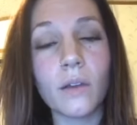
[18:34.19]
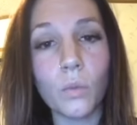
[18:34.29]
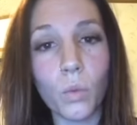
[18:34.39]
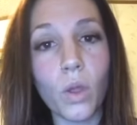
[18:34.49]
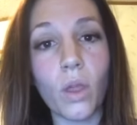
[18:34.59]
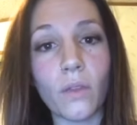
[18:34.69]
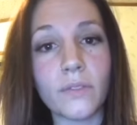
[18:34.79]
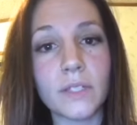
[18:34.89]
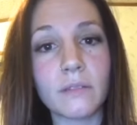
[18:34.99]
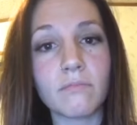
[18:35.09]

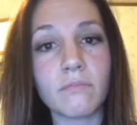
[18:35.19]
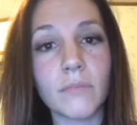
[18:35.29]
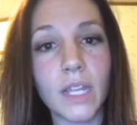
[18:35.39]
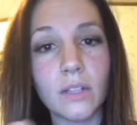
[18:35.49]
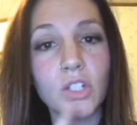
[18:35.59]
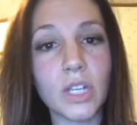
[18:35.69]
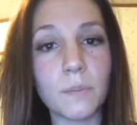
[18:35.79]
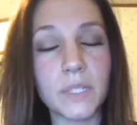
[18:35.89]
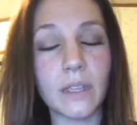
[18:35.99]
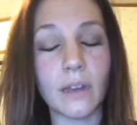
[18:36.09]
wolves in
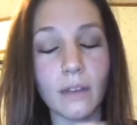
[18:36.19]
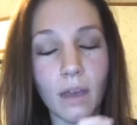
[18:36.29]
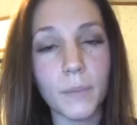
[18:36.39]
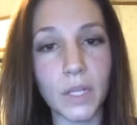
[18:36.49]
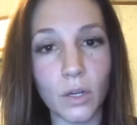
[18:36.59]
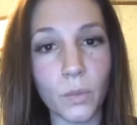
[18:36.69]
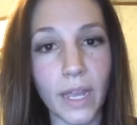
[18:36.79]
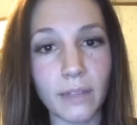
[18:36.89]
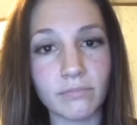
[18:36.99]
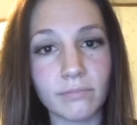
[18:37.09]
sheepskin coming your way.